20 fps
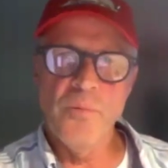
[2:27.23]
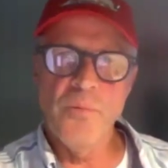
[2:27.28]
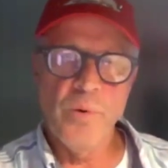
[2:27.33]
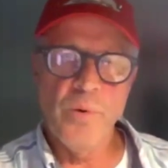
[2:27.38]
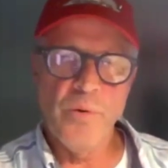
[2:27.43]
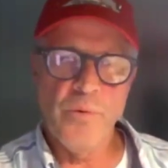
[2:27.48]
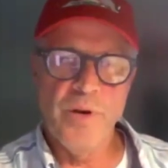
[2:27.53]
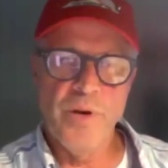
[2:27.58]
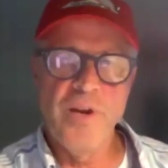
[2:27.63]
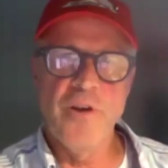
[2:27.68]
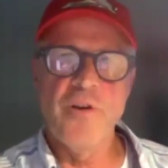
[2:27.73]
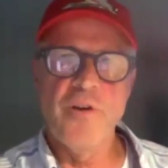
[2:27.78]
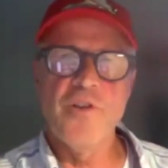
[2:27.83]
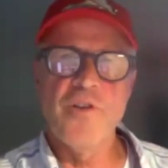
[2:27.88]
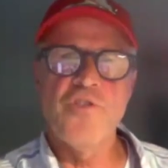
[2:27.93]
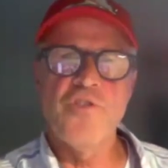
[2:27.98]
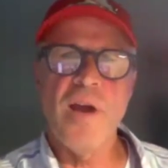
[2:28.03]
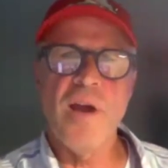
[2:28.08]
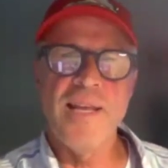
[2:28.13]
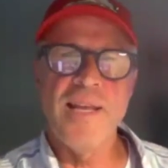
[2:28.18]
We're here to
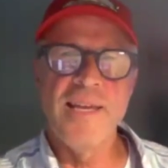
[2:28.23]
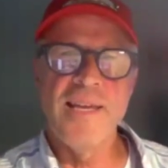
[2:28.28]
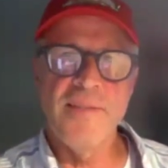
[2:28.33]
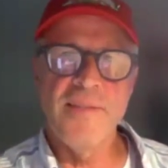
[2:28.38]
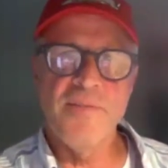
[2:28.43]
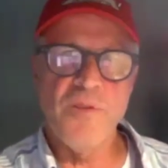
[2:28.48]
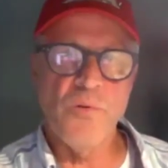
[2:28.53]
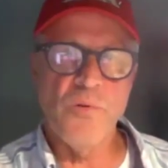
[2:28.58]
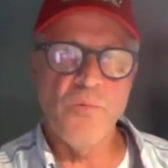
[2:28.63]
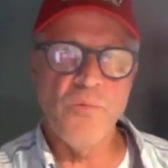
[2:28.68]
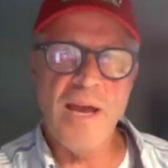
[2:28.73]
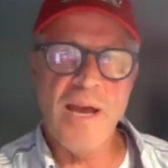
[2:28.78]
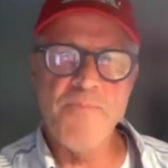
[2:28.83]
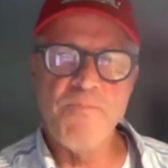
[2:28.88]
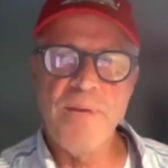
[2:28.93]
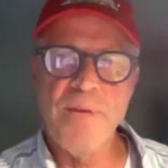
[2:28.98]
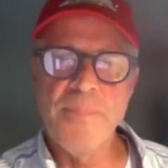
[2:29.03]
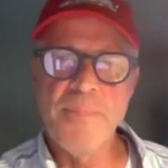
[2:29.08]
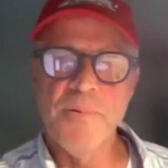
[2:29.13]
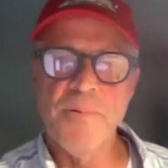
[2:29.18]
try to get the right
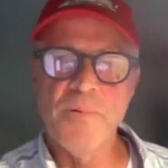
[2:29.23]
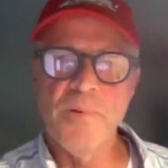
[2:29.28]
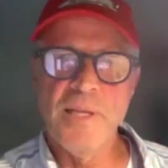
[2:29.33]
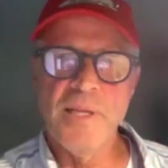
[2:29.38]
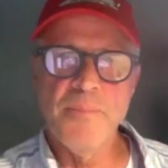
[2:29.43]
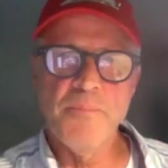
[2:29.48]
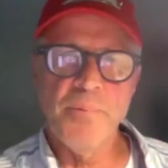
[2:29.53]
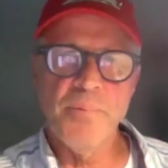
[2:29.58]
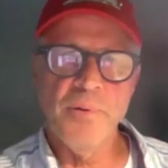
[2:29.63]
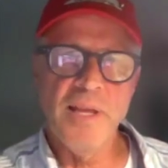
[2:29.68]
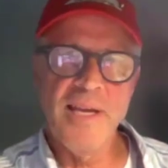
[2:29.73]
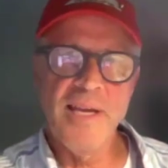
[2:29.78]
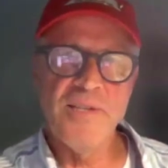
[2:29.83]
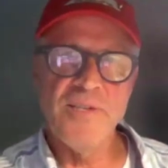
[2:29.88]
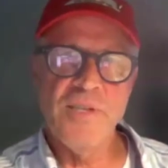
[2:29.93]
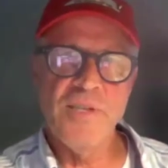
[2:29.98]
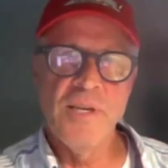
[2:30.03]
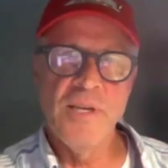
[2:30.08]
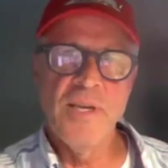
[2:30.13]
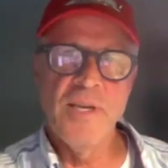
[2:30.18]
people in
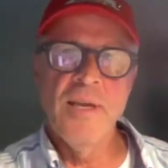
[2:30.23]
place,